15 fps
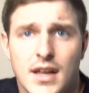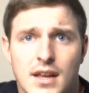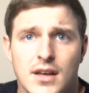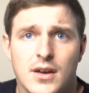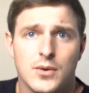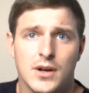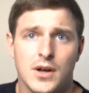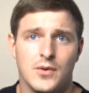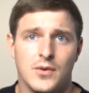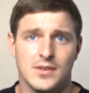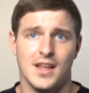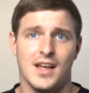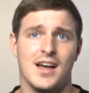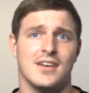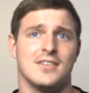We're going
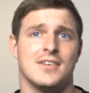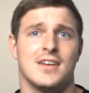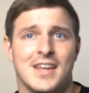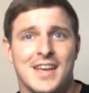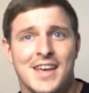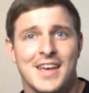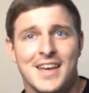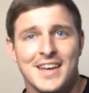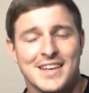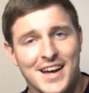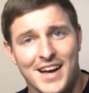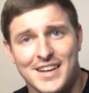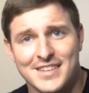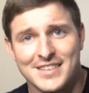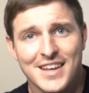live.
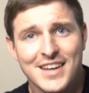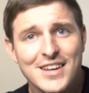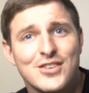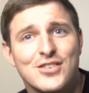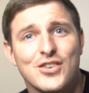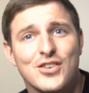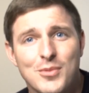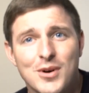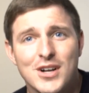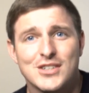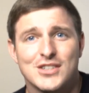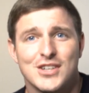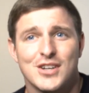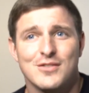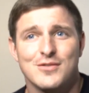Guys, thank you so
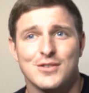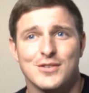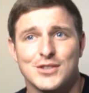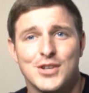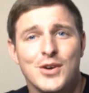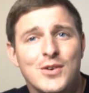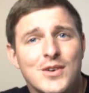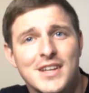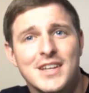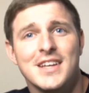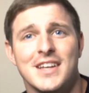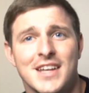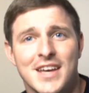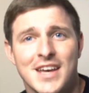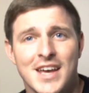much for tuning
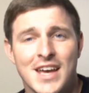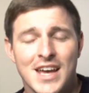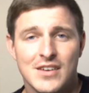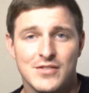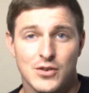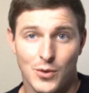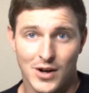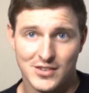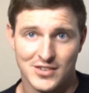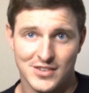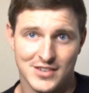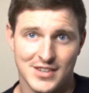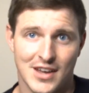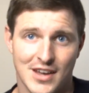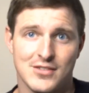in. If you're watching
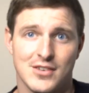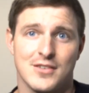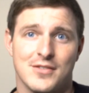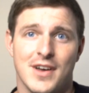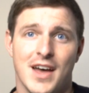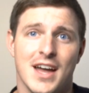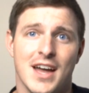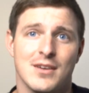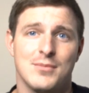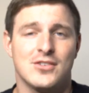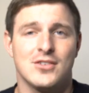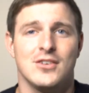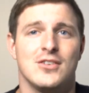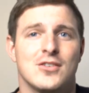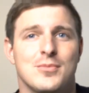this after the fact, make
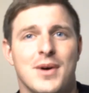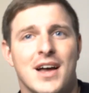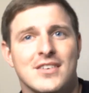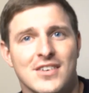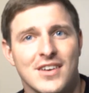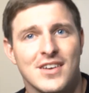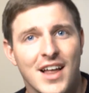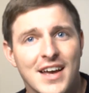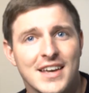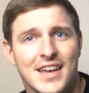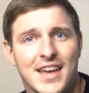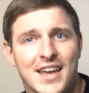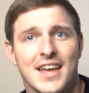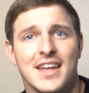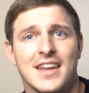sure you smash like
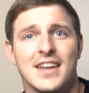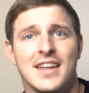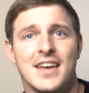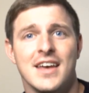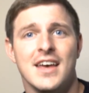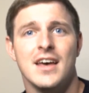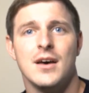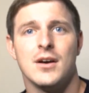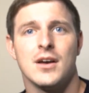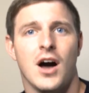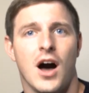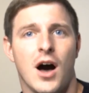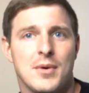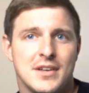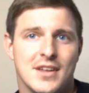and
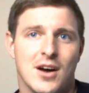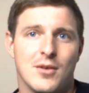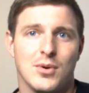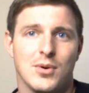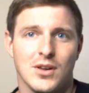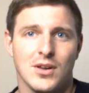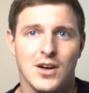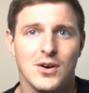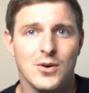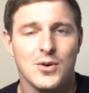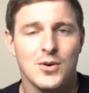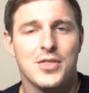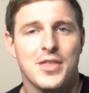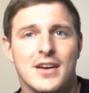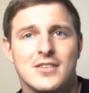comment down below
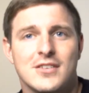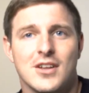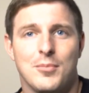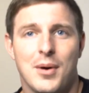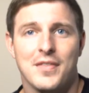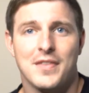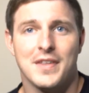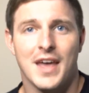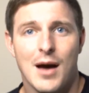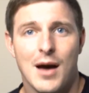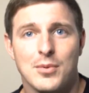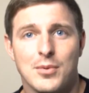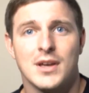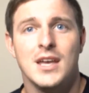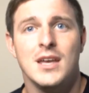things about the
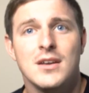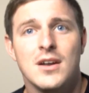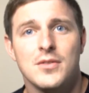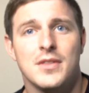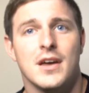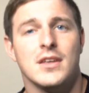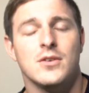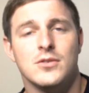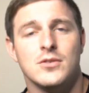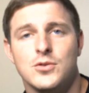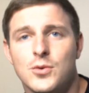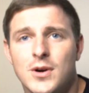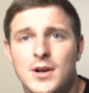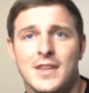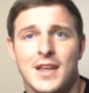Apple Keynote that you
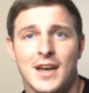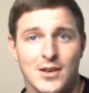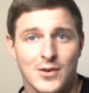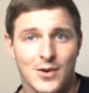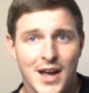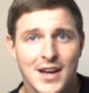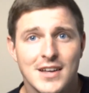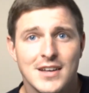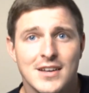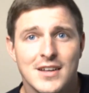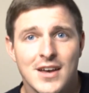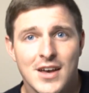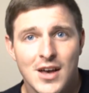enjoyed, that you hated.